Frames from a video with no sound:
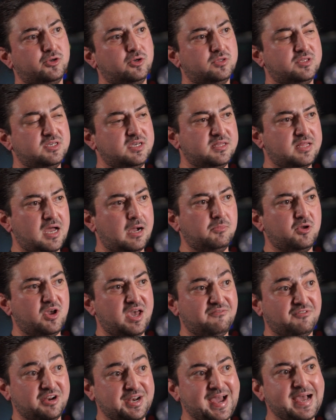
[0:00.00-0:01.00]
your DAW,
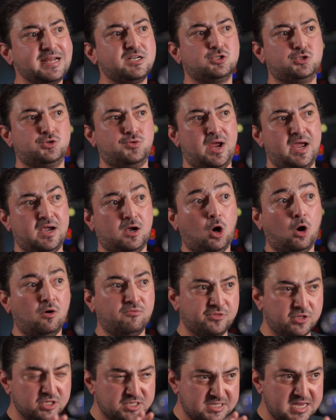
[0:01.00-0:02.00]
have another track
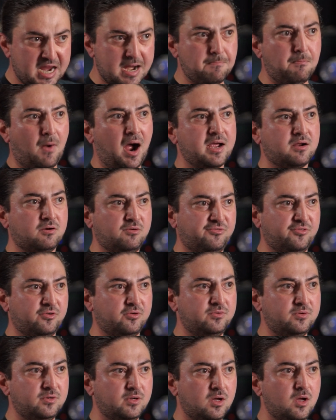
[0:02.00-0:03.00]
of the same
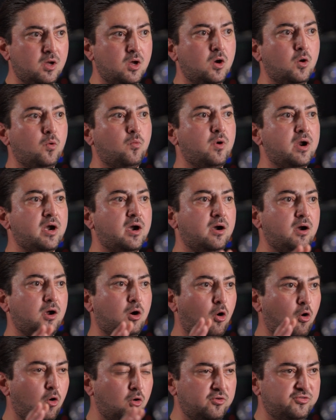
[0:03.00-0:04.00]
microphone where
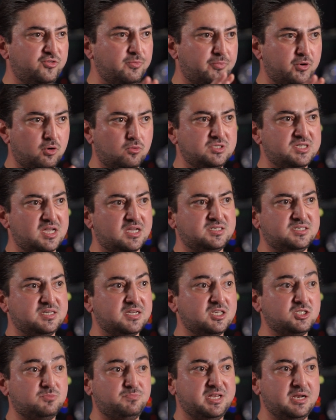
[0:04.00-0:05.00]
all of the processing
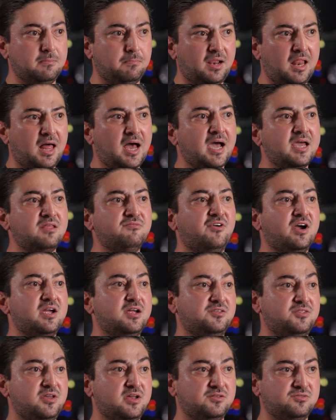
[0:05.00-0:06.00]
has been applied
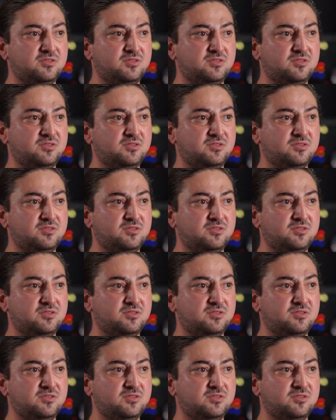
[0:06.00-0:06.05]
via their